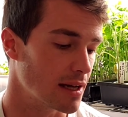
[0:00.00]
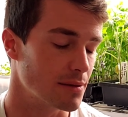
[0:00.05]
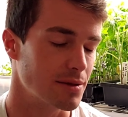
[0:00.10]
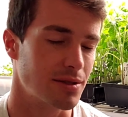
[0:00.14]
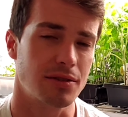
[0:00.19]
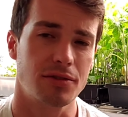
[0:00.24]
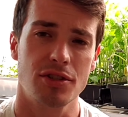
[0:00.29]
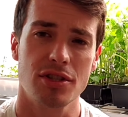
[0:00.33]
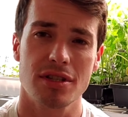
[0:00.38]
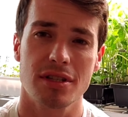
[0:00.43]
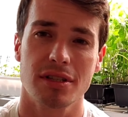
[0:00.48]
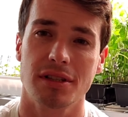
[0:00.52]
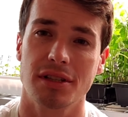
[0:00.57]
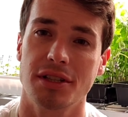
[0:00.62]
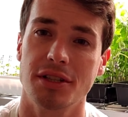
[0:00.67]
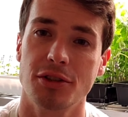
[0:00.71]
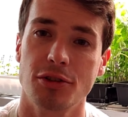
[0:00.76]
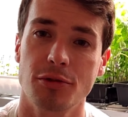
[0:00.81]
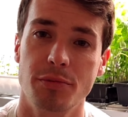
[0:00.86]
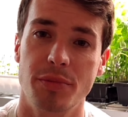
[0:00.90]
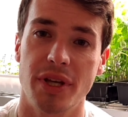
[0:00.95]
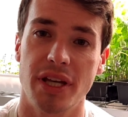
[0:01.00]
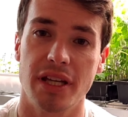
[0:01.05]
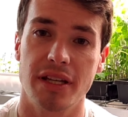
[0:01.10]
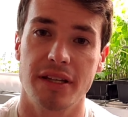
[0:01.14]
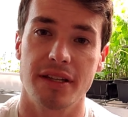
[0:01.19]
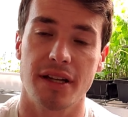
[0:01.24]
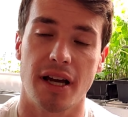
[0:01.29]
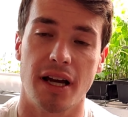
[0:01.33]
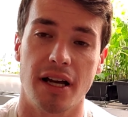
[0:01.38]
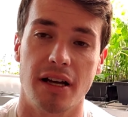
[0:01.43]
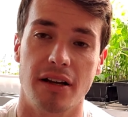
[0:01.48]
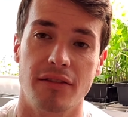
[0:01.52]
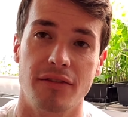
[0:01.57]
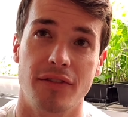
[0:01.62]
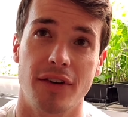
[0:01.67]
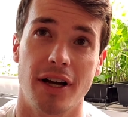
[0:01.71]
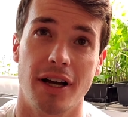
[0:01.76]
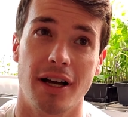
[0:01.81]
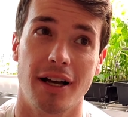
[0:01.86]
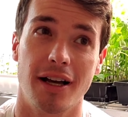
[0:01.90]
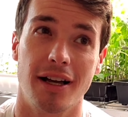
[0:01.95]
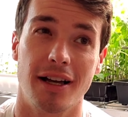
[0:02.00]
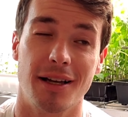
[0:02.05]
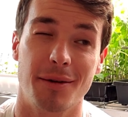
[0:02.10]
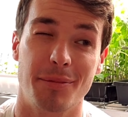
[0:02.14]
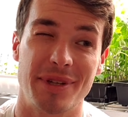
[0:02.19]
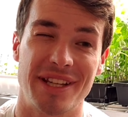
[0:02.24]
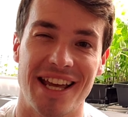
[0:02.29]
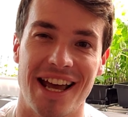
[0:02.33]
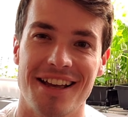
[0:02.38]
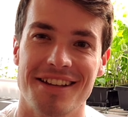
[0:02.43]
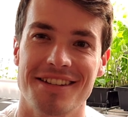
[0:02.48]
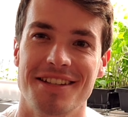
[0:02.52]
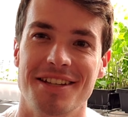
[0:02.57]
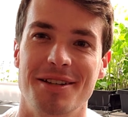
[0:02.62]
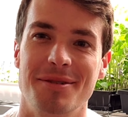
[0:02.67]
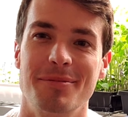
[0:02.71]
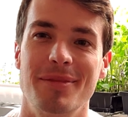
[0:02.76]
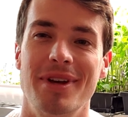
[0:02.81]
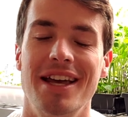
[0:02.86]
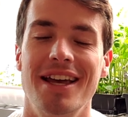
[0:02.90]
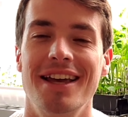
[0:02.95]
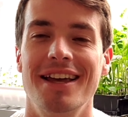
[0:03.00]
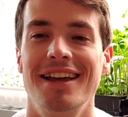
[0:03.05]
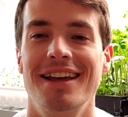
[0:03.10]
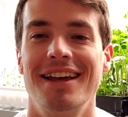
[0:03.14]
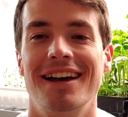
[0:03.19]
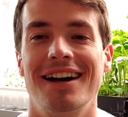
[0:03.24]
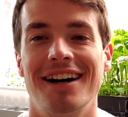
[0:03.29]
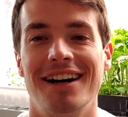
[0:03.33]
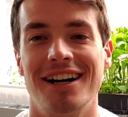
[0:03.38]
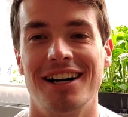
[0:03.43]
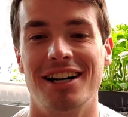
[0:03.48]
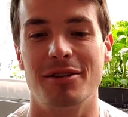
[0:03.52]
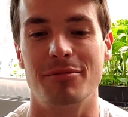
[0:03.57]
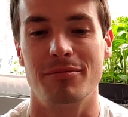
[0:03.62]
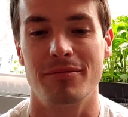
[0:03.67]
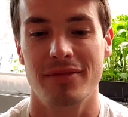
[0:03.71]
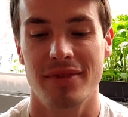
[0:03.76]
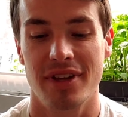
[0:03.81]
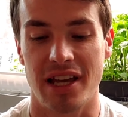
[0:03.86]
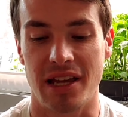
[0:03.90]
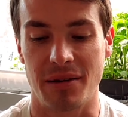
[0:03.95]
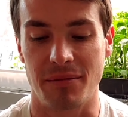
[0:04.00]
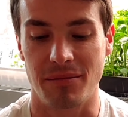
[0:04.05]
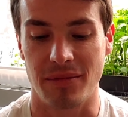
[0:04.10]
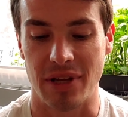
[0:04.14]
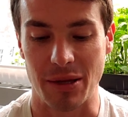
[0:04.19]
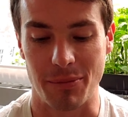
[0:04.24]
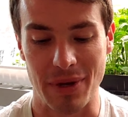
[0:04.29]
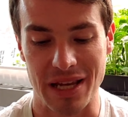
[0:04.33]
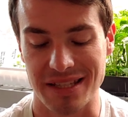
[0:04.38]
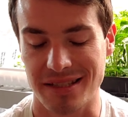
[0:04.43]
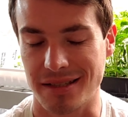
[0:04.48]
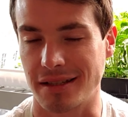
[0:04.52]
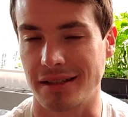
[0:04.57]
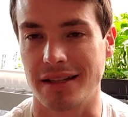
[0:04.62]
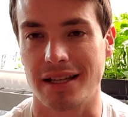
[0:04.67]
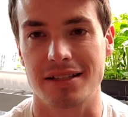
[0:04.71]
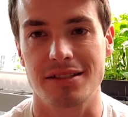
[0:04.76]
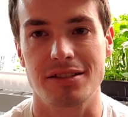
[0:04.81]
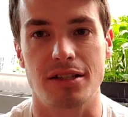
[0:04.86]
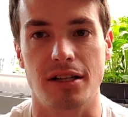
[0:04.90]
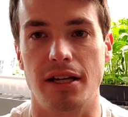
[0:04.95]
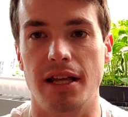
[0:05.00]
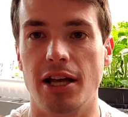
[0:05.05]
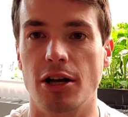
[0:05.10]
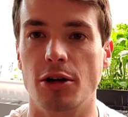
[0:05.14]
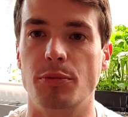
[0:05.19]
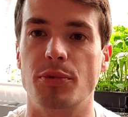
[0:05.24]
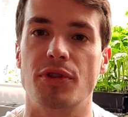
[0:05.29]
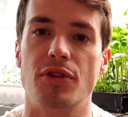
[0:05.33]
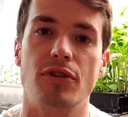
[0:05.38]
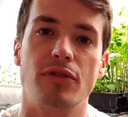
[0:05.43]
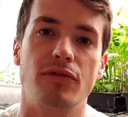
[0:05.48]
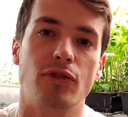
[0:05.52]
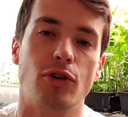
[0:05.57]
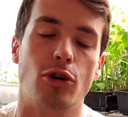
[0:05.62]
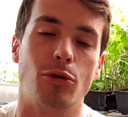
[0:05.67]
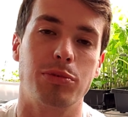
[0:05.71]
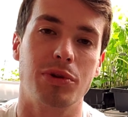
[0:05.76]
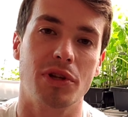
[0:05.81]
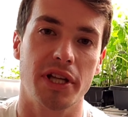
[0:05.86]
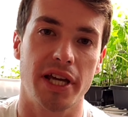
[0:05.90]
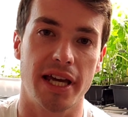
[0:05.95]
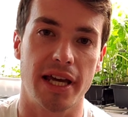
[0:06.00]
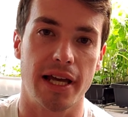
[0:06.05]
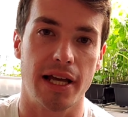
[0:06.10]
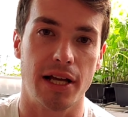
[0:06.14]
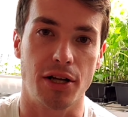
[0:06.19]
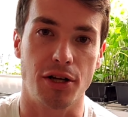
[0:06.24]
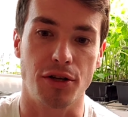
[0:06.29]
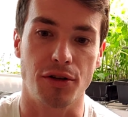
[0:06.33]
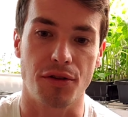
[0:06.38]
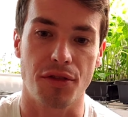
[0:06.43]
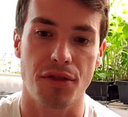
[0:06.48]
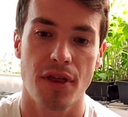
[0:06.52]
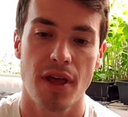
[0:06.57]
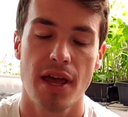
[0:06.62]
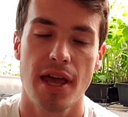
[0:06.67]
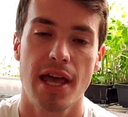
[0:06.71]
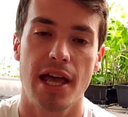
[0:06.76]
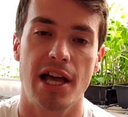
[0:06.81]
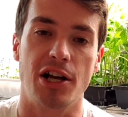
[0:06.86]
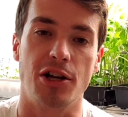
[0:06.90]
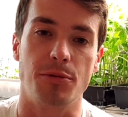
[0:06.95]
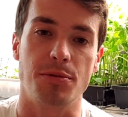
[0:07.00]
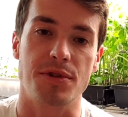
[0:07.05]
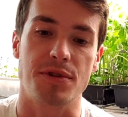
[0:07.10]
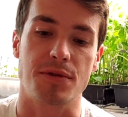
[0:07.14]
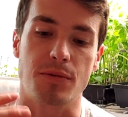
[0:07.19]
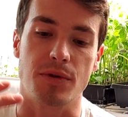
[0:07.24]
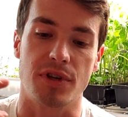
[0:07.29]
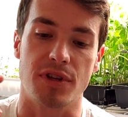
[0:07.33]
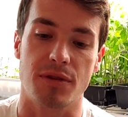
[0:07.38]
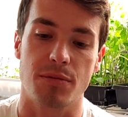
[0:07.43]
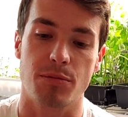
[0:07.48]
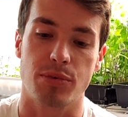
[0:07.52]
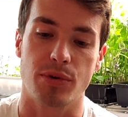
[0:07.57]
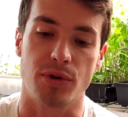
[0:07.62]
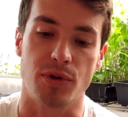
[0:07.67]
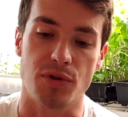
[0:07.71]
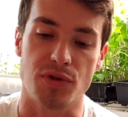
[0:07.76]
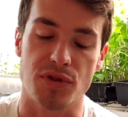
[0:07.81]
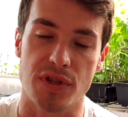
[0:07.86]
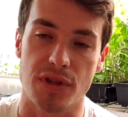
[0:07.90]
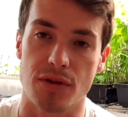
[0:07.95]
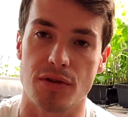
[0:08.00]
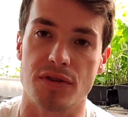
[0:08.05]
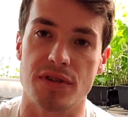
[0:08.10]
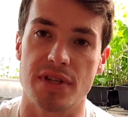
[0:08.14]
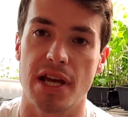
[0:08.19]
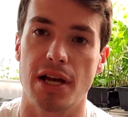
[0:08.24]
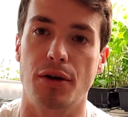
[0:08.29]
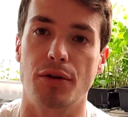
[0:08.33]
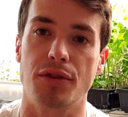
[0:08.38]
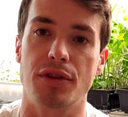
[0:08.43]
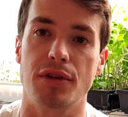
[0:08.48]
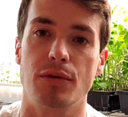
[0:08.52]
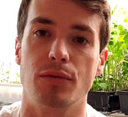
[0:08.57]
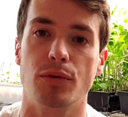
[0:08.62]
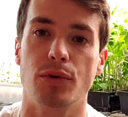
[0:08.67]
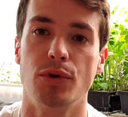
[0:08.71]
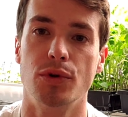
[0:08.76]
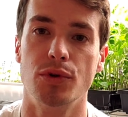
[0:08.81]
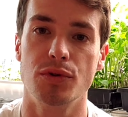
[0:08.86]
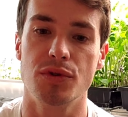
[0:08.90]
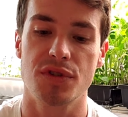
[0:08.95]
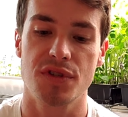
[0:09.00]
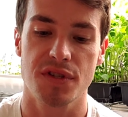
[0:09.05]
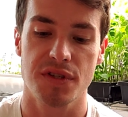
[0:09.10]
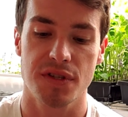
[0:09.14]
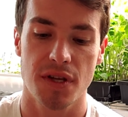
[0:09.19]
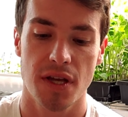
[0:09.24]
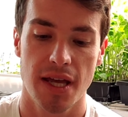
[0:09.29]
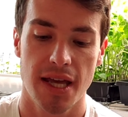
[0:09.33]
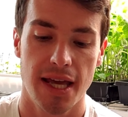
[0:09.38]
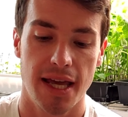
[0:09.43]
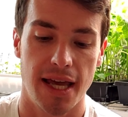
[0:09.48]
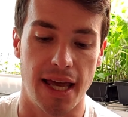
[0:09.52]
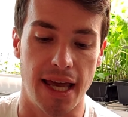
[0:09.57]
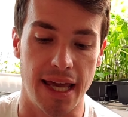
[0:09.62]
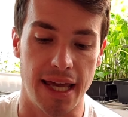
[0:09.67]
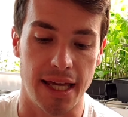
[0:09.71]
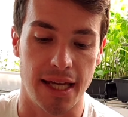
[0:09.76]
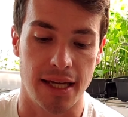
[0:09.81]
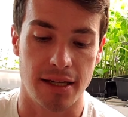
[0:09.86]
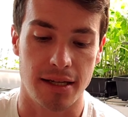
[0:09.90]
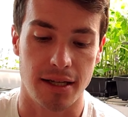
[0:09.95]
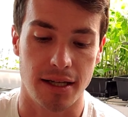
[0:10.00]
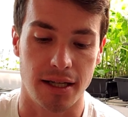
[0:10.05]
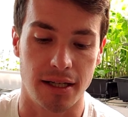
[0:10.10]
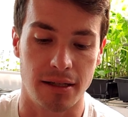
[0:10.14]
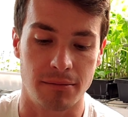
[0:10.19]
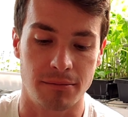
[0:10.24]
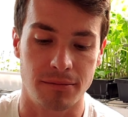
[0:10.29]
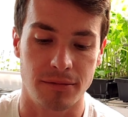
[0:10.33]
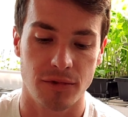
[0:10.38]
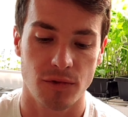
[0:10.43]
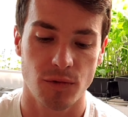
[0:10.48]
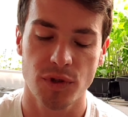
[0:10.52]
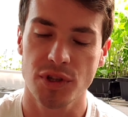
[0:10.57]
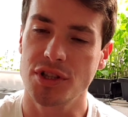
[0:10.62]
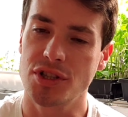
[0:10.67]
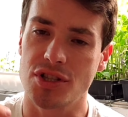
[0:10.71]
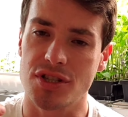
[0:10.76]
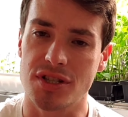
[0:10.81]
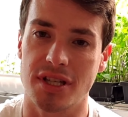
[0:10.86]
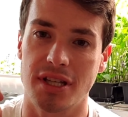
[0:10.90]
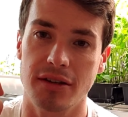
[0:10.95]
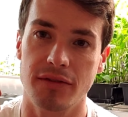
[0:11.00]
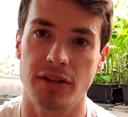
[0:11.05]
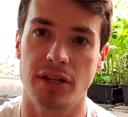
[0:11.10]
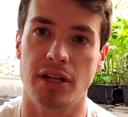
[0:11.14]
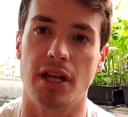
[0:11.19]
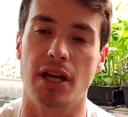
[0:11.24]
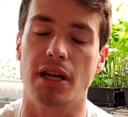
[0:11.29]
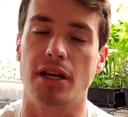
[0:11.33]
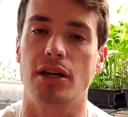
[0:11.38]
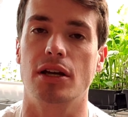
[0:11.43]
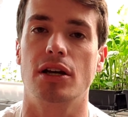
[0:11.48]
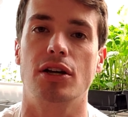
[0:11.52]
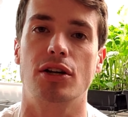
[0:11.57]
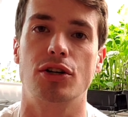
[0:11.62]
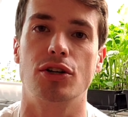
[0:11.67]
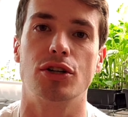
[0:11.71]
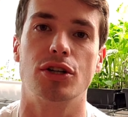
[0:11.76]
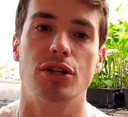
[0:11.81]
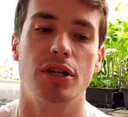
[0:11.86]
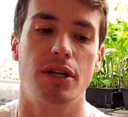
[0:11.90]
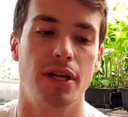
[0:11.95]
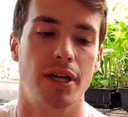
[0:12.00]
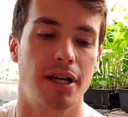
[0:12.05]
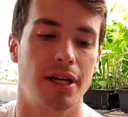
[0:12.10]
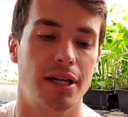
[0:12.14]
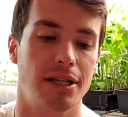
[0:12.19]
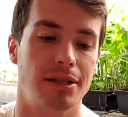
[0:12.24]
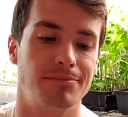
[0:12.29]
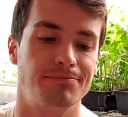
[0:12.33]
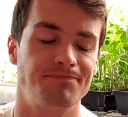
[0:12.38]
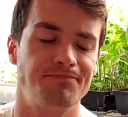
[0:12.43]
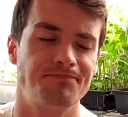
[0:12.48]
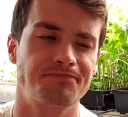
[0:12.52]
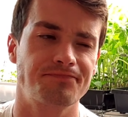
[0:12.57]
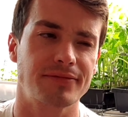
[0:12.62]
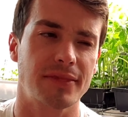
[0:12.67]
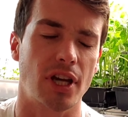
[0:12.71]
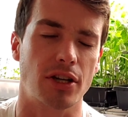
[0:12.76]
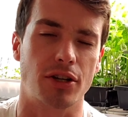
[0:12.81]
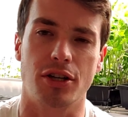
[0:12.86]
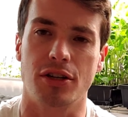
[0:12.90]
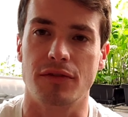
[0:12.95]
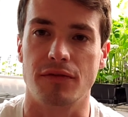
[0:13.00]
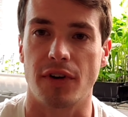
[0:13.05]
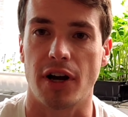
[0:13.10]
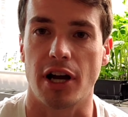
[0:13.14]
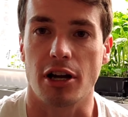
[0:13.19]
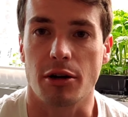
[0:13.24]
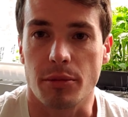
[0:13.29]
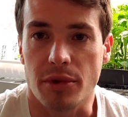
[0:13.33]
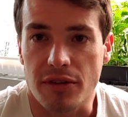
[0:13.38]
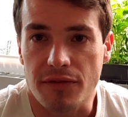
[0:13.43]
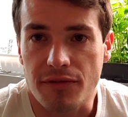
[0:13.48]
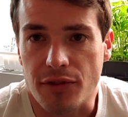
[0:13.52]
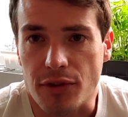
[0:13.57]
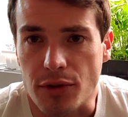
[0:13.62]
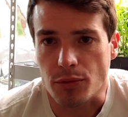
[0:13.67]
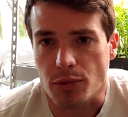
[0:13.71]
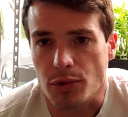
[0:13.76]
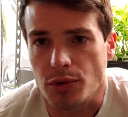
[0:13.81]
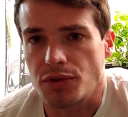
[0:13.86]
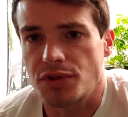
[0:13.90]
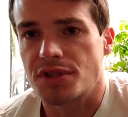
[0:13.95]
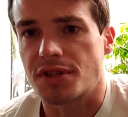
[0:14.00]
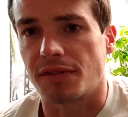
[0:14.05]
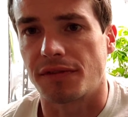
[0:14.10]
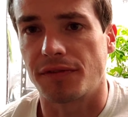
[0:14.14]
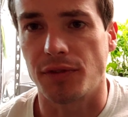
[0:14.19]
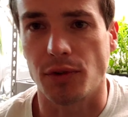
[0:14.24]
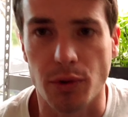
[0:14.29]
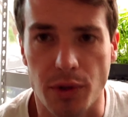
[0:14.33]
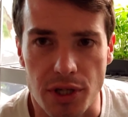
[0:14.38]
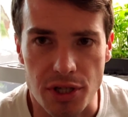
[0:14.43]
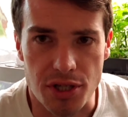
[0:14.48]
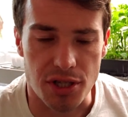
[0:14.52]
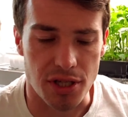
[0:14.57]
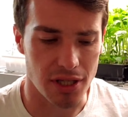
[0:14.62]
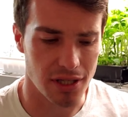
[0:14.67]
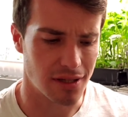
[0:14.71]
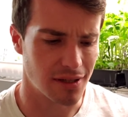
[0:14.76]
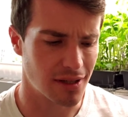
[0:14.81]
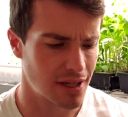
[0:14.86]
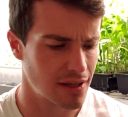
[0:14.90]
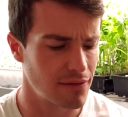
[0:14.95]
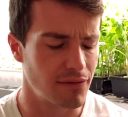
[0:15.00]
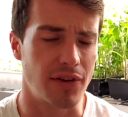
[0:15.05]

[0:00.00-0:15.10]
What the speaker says: So just a little bit of potassium, and basically that's going to help with overall plant health, helps with producing those healthy roots, and really just giving a good environment roots to flourish in.